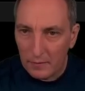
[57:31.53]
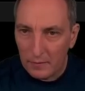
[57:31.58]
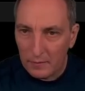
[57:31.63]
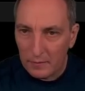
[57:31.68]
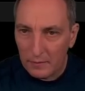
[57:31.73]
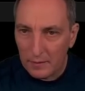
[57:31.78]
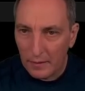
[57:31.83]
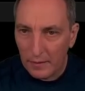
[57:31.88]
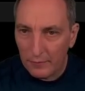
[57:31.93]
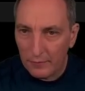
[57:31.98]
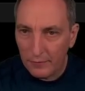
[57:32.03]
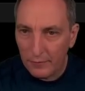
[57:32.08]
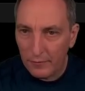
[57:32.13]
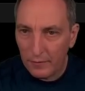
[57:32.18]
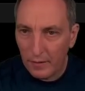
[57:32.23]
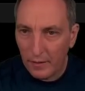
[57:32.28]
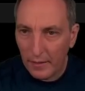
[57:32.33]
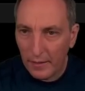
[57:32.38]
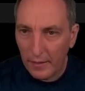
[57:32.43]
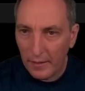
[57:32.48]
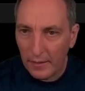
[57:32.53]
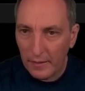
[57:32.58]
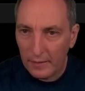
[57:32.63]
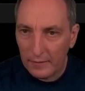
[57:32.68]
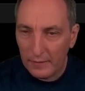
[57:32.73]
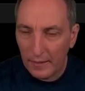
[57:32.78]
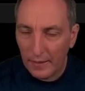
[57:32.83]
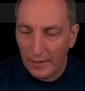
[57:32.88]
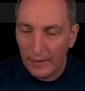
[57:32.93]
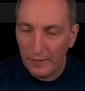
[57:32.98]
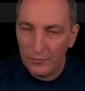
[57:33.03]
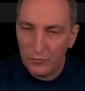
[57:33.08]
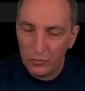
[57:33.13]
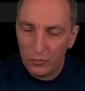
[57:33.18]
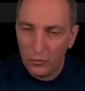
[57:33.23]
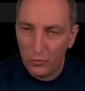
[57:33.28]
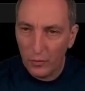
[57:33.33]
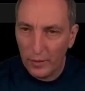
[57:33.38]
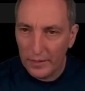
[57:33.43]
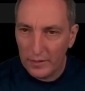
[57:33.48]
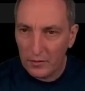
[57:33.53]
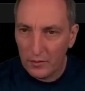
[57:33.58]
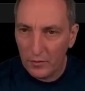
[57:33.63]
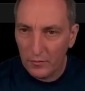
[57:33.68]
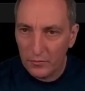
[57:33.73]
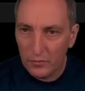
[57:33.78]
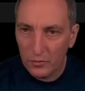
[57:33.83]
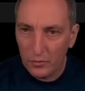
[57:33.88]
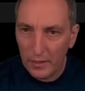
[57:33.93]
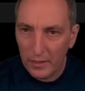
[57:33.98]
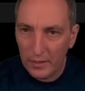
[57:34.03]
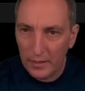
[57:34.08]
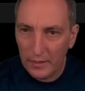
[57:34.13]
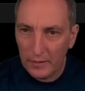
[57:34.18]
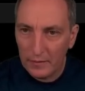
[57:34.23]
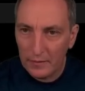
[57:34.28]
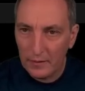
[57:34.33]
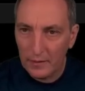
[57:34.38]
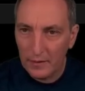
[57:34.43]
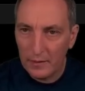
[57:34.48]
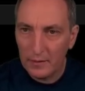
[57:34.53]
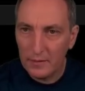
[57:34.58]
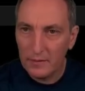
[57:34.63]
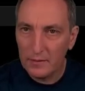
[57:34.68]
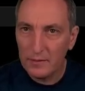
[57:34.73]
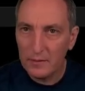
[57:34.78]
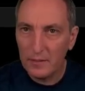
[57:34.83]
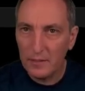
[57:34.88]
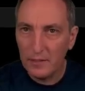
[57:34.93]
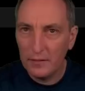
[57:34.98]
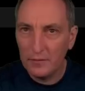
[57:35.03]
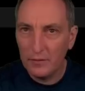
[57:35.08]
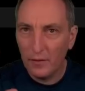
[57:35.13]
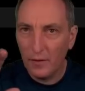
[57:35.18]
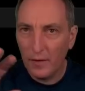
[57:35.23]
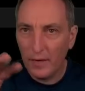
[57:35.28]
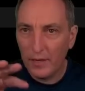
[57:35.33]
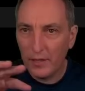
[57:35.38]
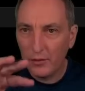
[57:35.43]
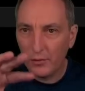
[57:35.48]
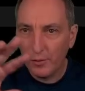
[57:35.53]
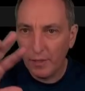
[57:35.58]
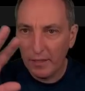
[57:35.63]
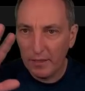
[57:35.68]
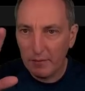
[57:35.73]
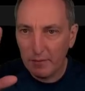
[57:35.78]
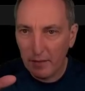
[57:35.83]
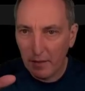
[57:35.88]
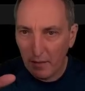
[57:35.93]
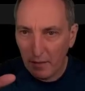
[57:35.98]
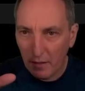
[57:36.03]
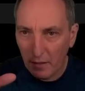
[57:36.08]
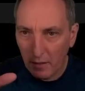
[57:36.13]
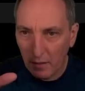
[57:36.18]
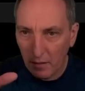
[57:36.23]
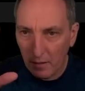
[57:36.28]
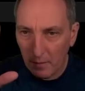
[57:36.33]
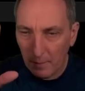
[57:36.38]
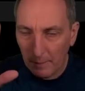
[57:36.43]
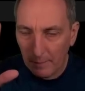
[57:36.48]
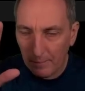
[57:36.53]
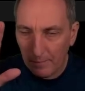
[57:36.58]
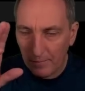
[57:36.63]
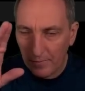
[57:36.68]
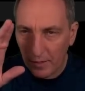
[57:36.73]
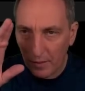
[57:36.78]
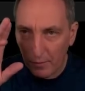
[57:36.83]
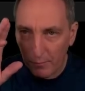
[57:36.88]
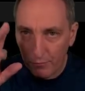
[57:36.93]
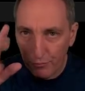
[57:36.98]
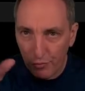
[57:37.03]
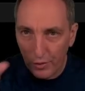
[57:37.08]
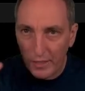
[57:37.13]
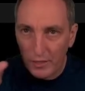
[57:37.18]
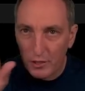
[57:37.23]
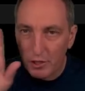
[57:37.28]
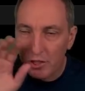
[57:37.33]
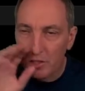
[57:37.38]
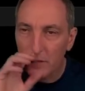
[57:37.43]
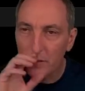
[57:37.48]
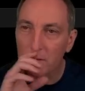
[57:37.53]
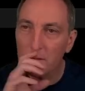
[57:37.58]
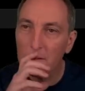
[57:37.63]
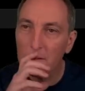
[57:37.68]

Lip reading: stuff. And I have two ways of doing it. Is either I create a branch,